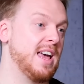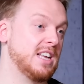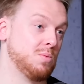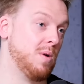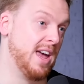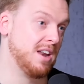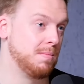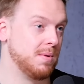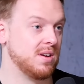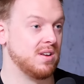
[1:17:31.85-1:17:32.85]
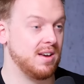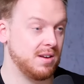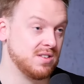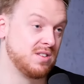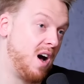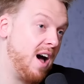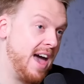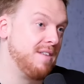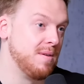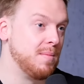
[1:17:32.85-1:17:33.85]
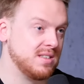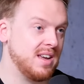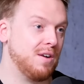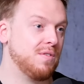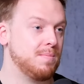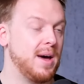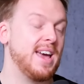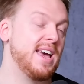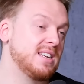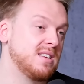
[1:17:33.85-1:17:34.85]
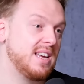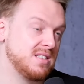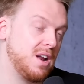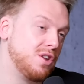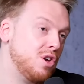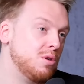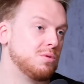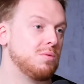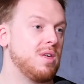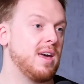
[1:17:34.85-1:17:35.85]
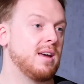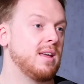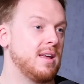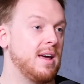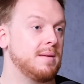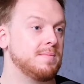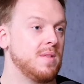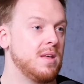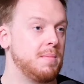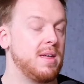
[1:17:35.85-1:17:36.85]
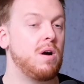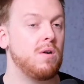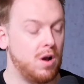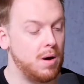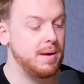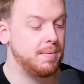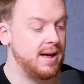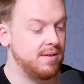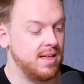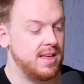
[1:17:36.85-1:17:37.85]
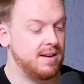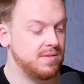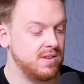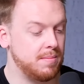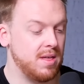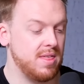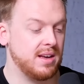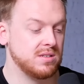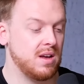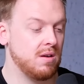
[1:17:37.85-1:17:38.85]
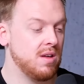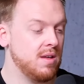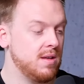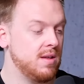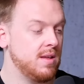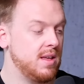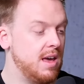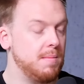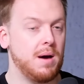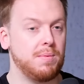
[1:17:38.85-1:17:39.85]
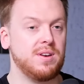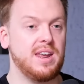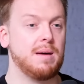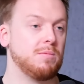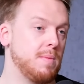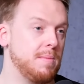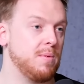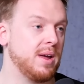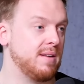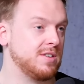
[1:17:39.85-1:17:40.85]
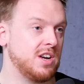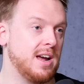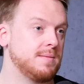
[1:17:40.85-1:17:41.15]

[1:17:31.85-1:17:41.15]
It's weird because mm. cause I have it myself, but it is it's an unusual thing. Um, but there are a lot of people out there that have a similar thing. So hit me up on DMs. Maybe we can have a chat.